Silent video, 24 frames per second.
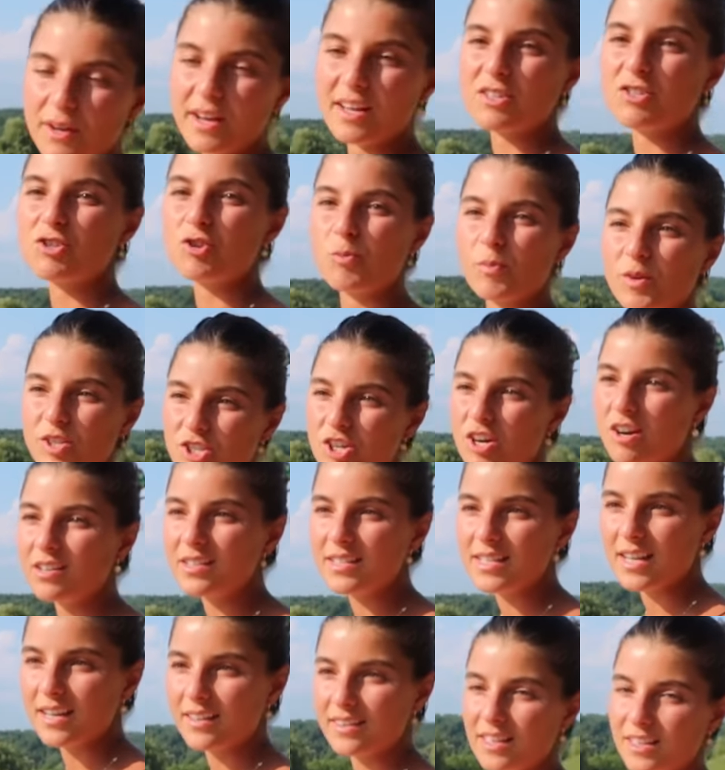You get so much
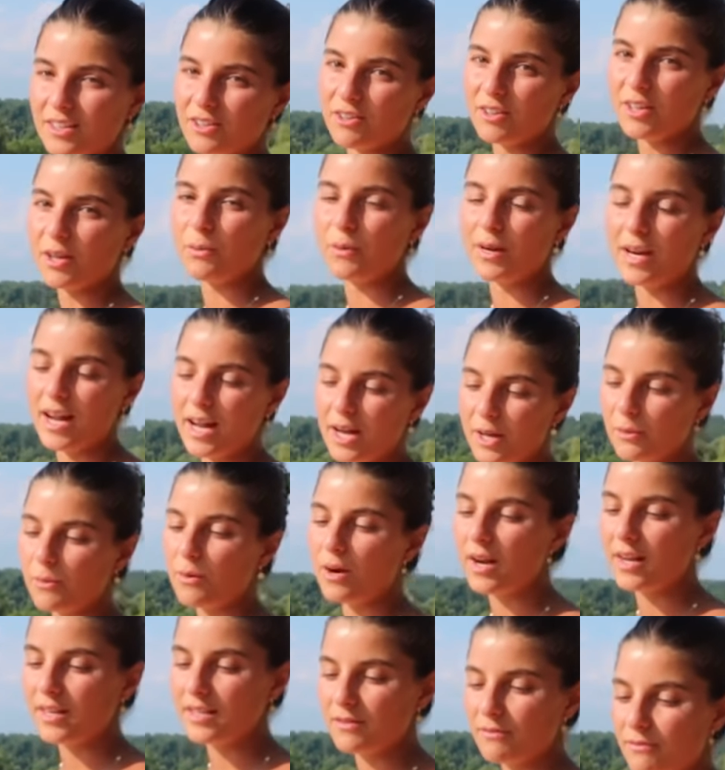content and then you're like, wait, how
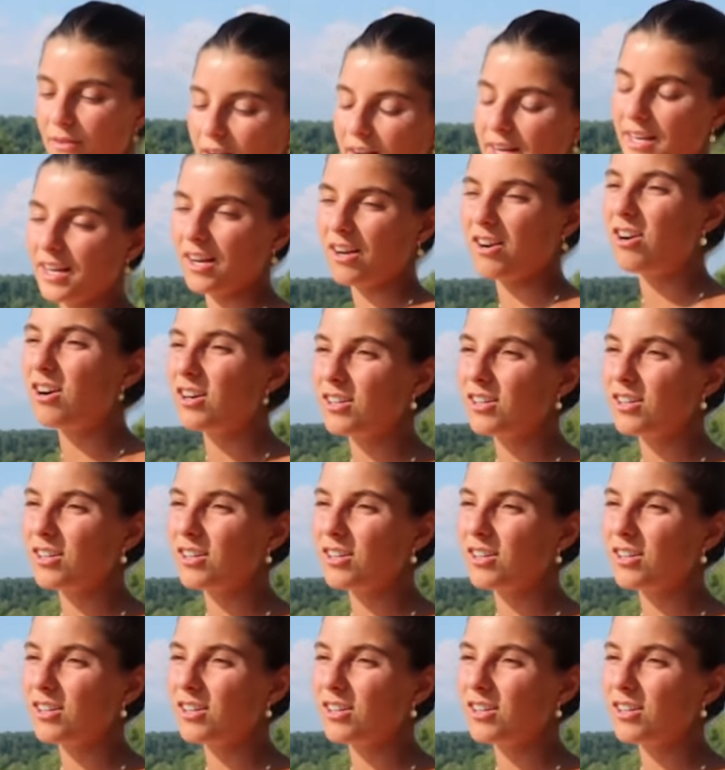do I divide and